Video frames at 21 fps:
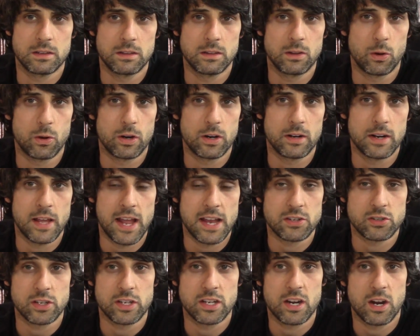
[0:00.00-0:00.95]
Lauren
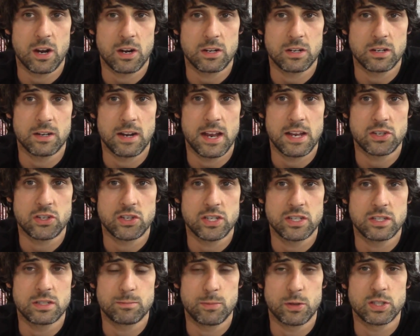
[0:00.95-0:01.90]
Ashley Carter as
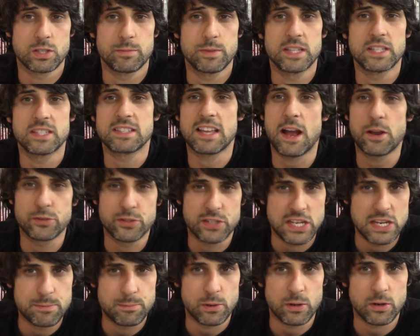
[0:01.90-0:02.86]
she's supposed to be this
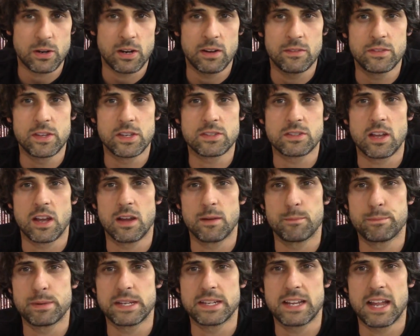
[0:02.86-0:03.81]
housekeeper of this
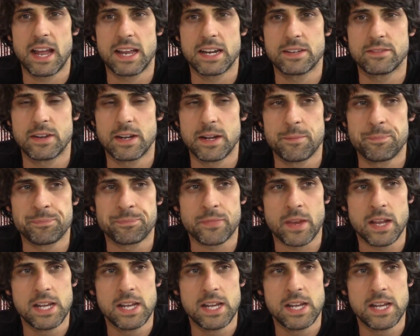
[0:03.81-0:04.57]
big, kind of a